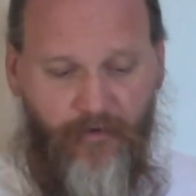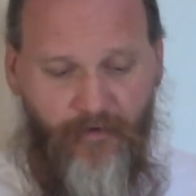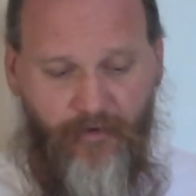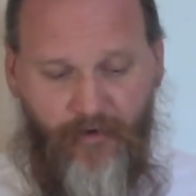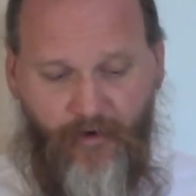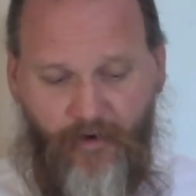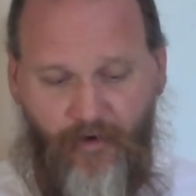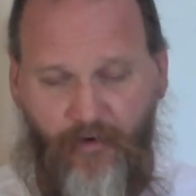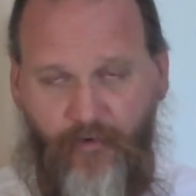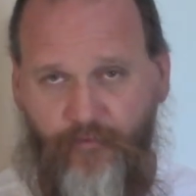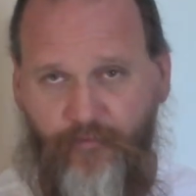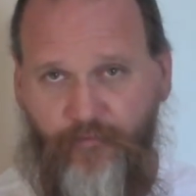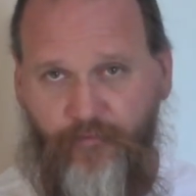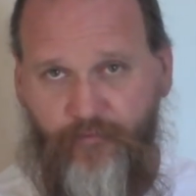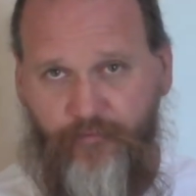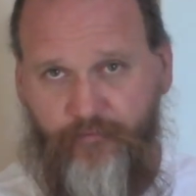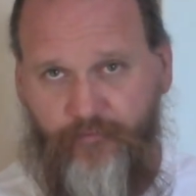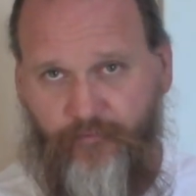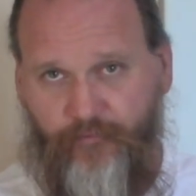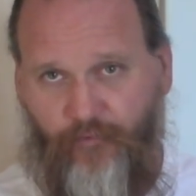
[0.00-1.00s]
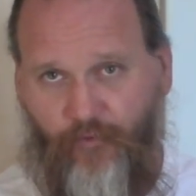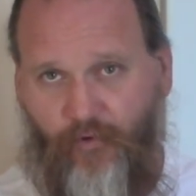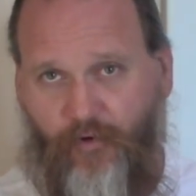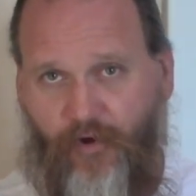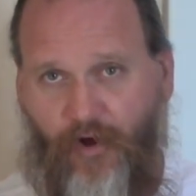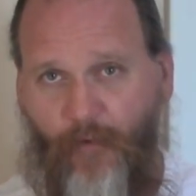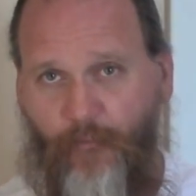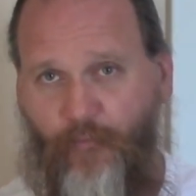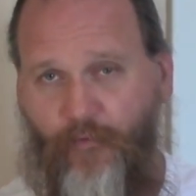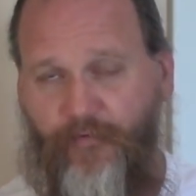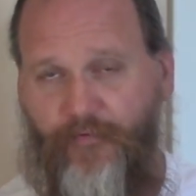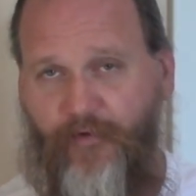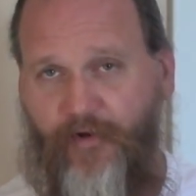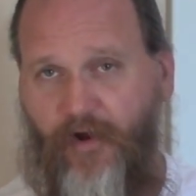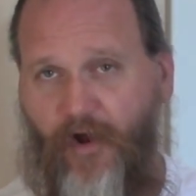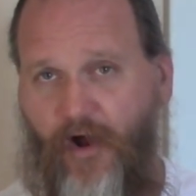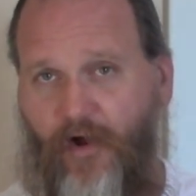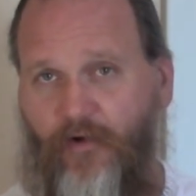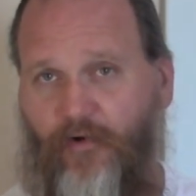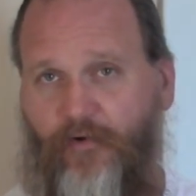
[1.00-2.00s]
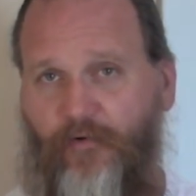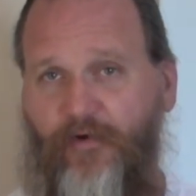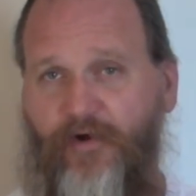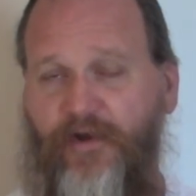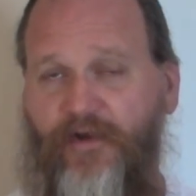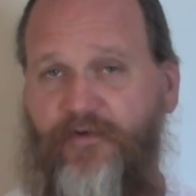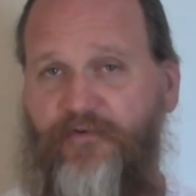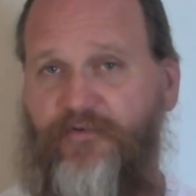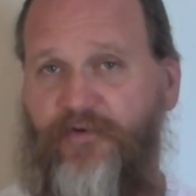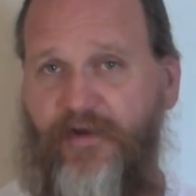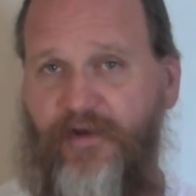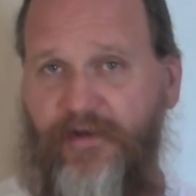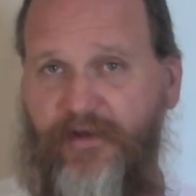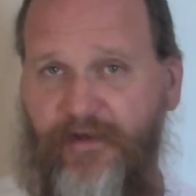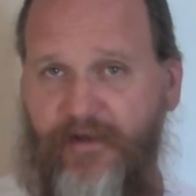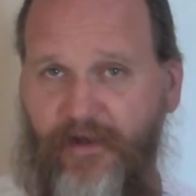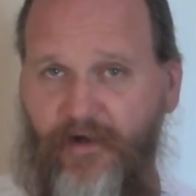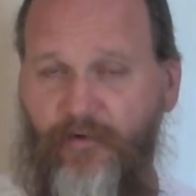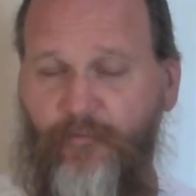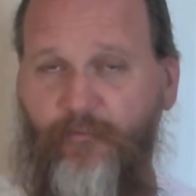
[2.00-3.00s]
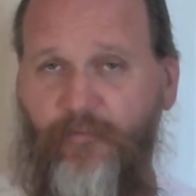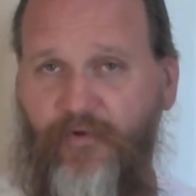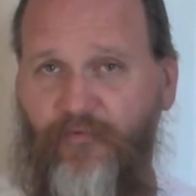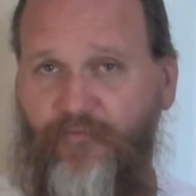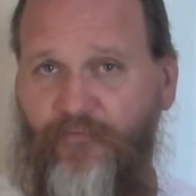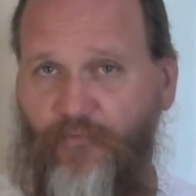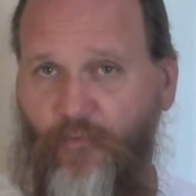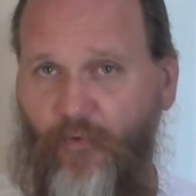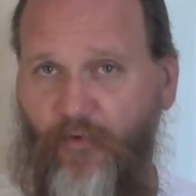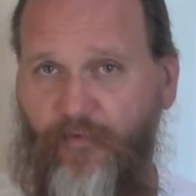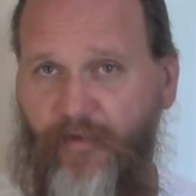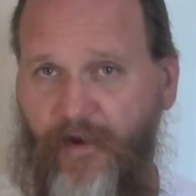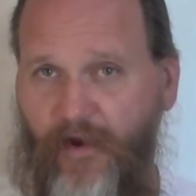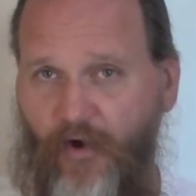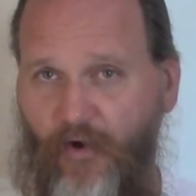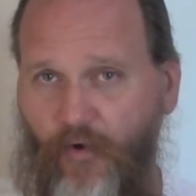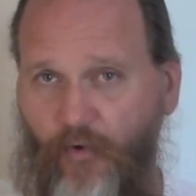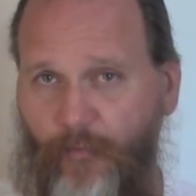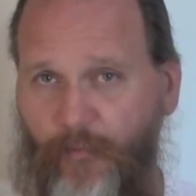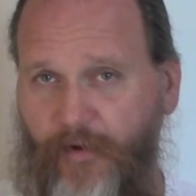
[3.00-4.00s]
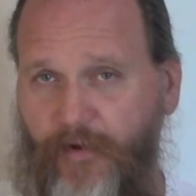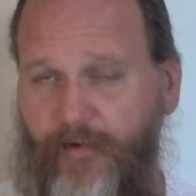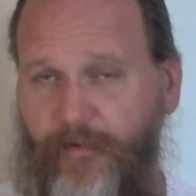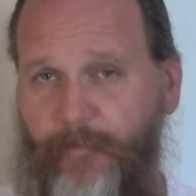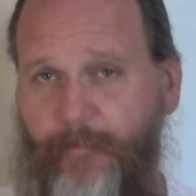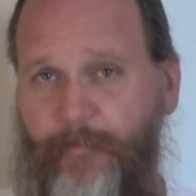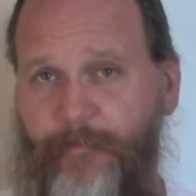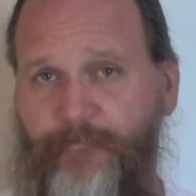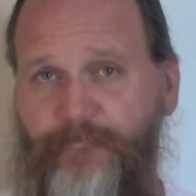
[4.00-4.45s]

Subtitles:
You know, look up what the color is, get them before they open.